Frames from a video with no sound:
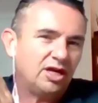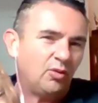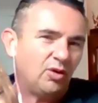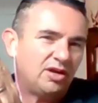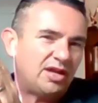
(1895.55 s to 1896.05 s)

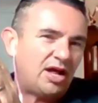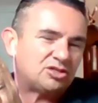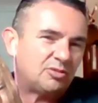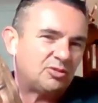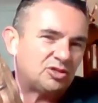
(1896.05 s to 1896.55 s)
I don't want to
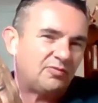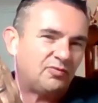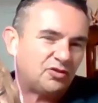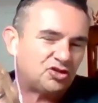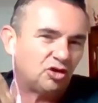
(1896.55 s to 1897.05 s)
announce them until
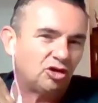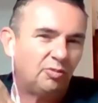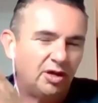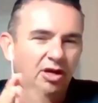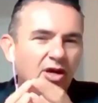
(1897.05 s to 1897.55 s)
I'm for
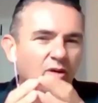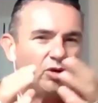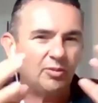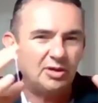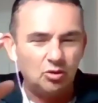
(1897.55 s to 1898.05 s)
sure, but
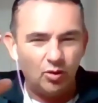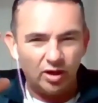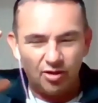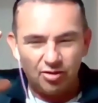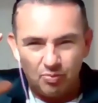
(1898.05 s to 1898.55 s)
we're going to be
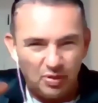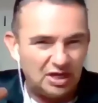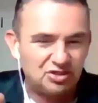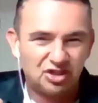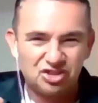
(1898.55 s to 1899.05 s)
doing the
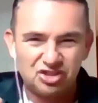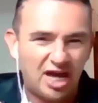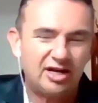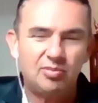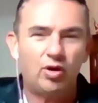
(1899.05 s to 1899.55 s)
basic
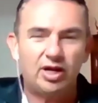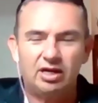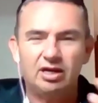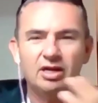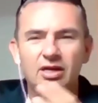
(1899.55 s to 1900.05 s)
Saturday
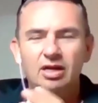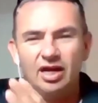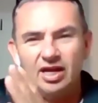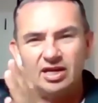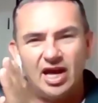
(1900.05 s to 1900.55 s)
morning,
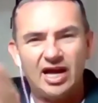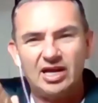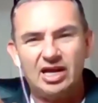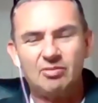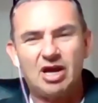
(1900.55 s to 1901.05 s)
again,
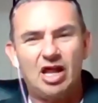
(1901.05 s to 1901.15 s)
9 a.m.